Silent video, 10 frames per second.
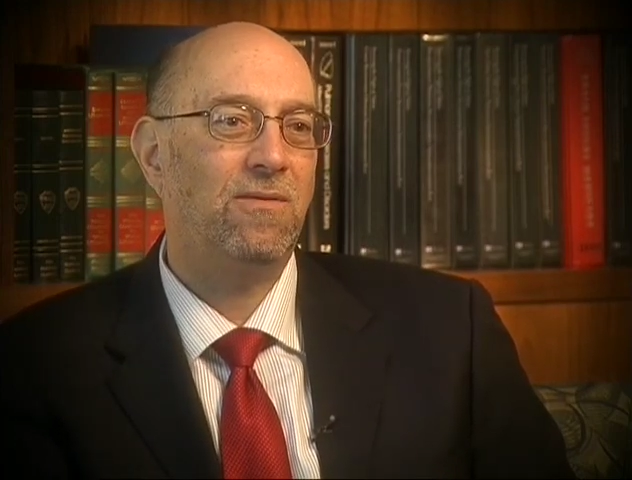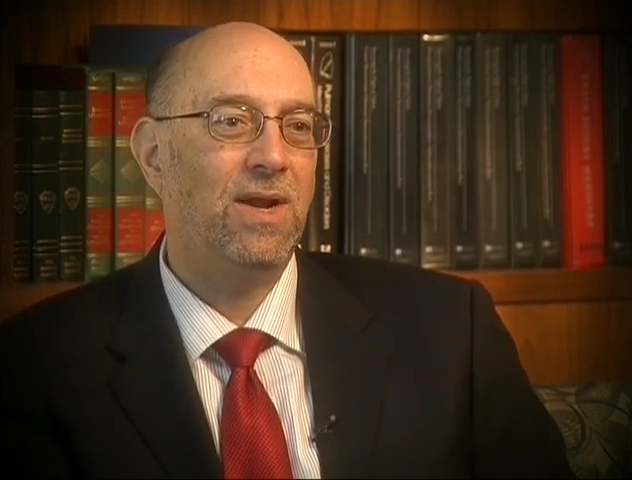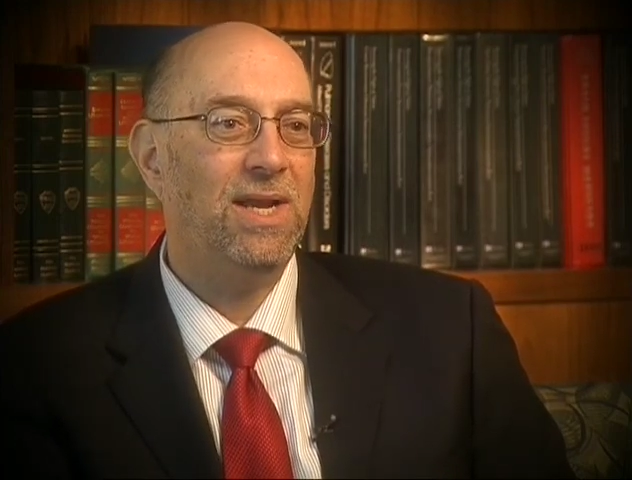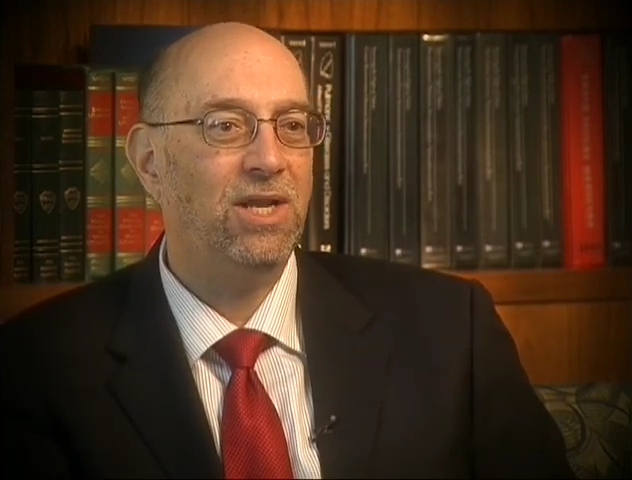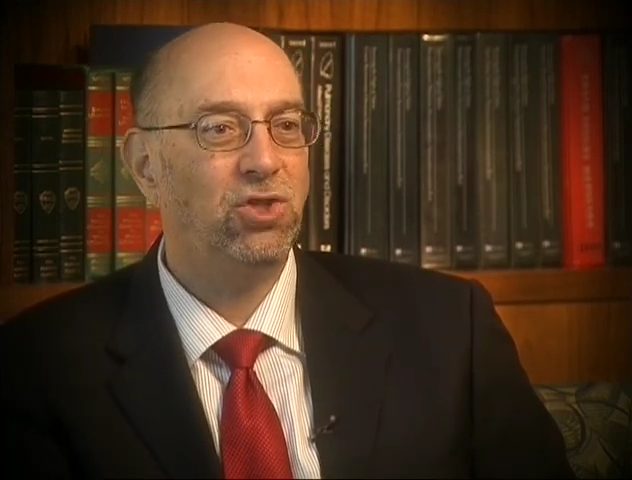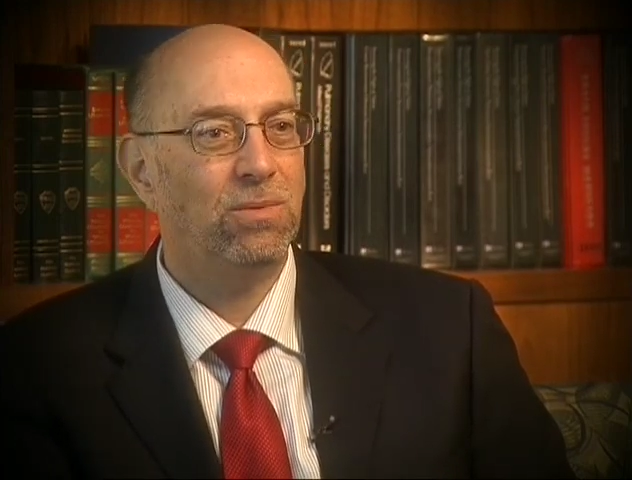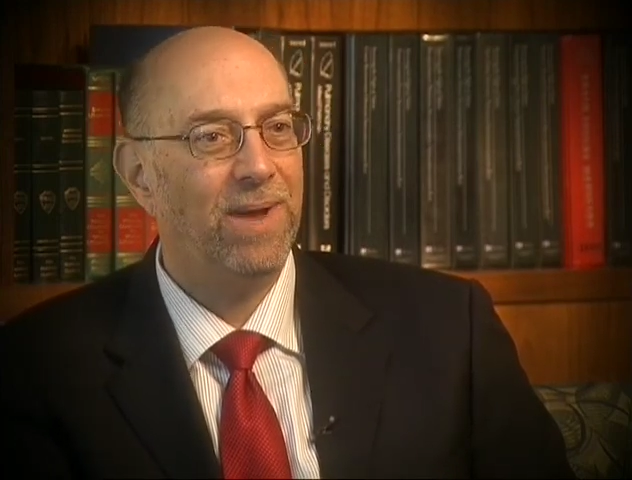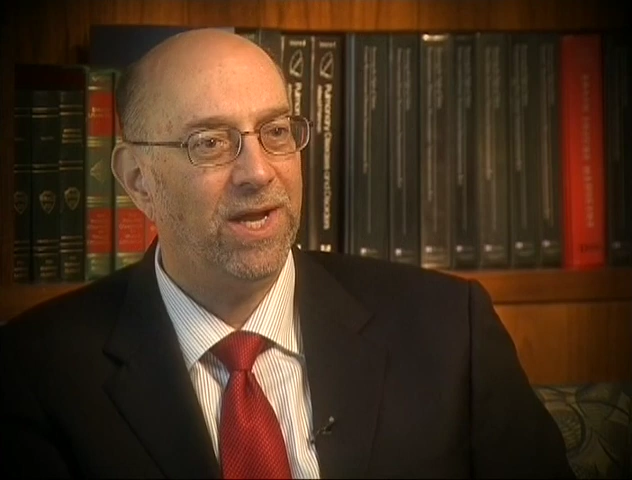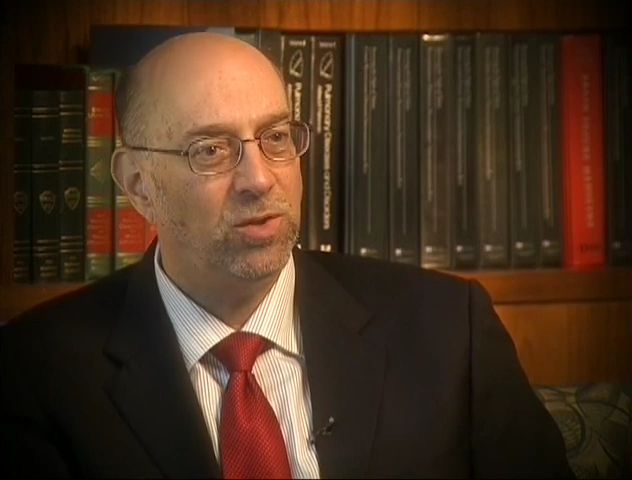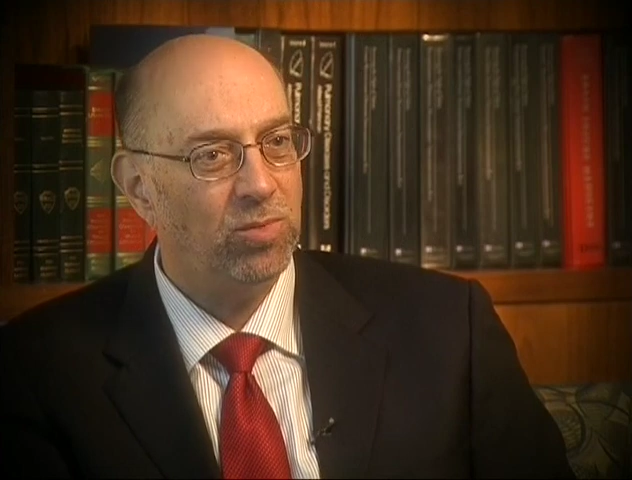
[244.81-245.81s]
financial
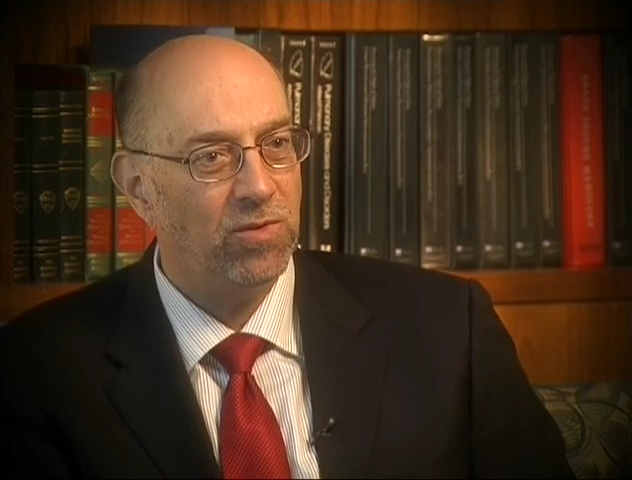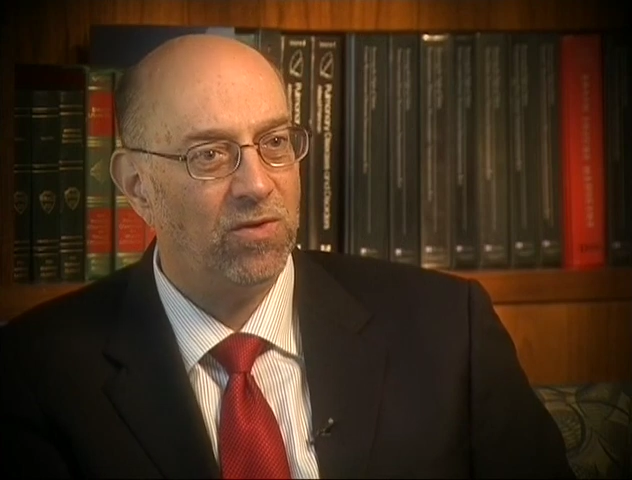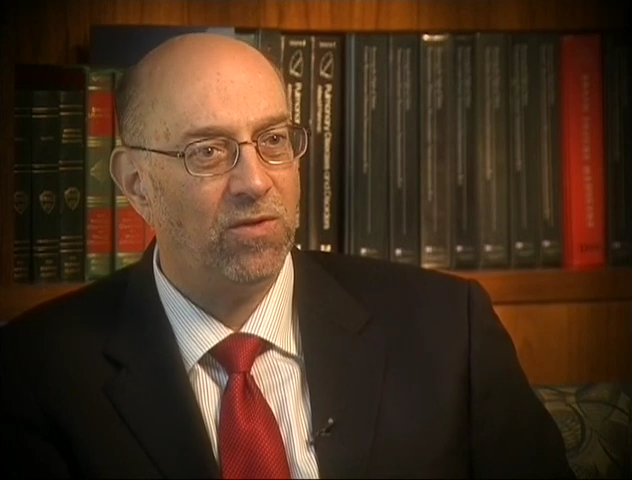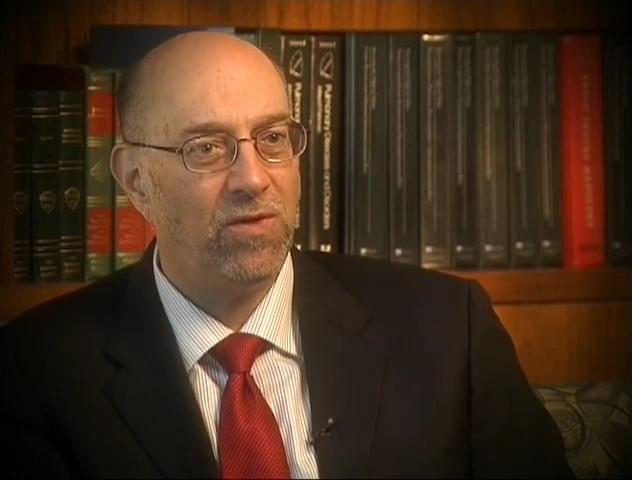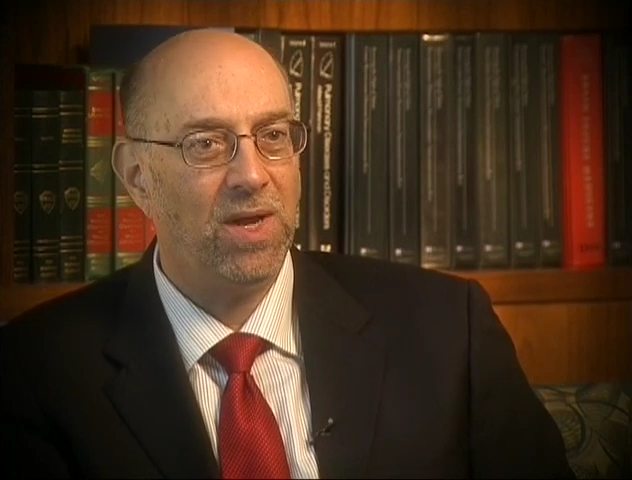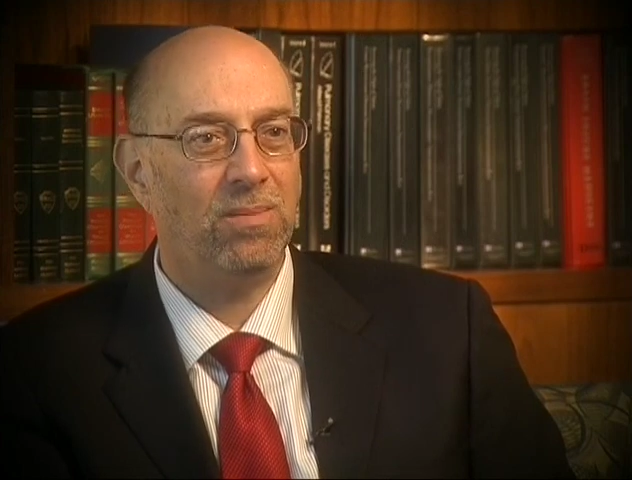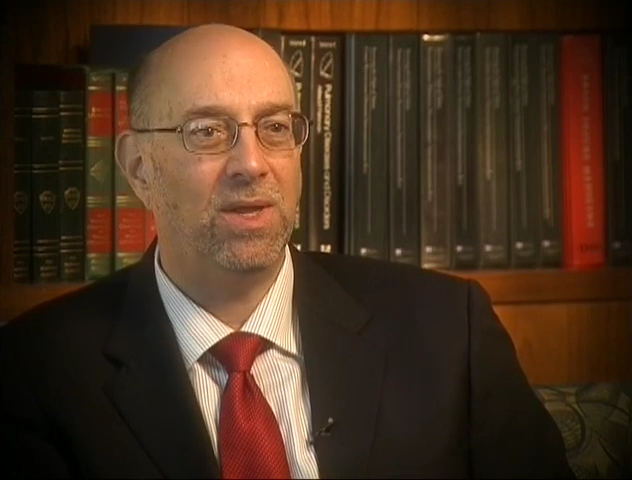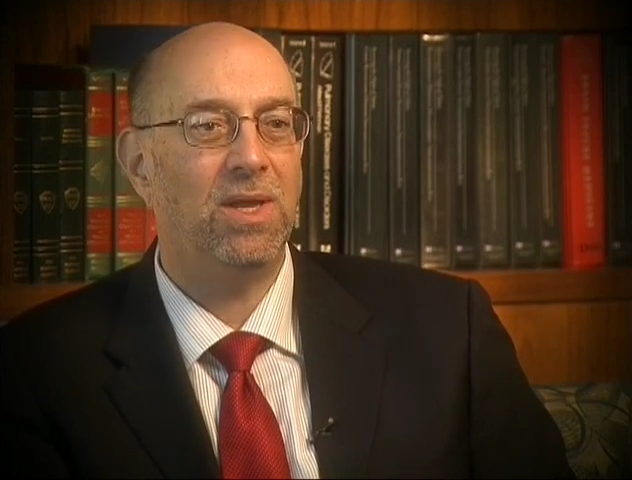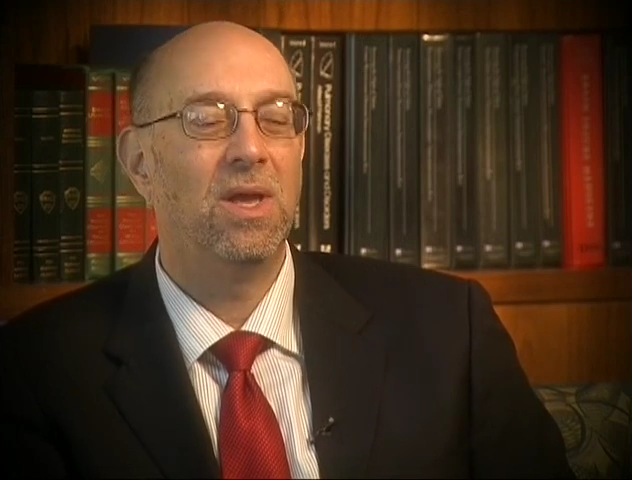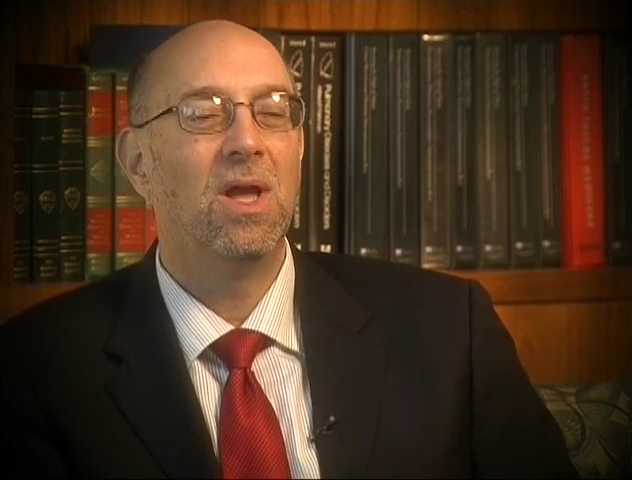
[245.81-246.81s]
management for the
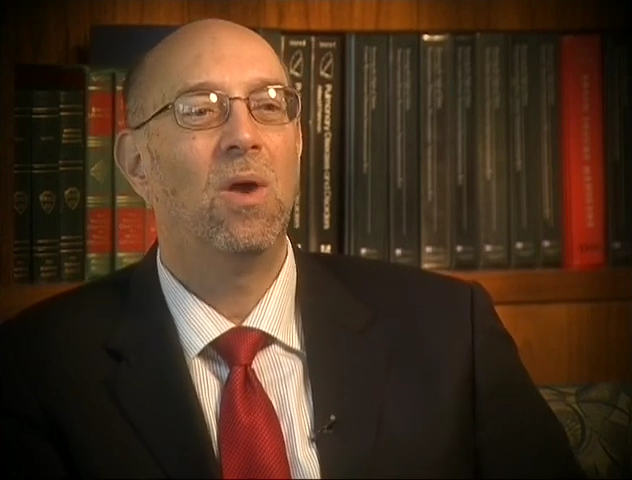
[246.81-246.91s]
family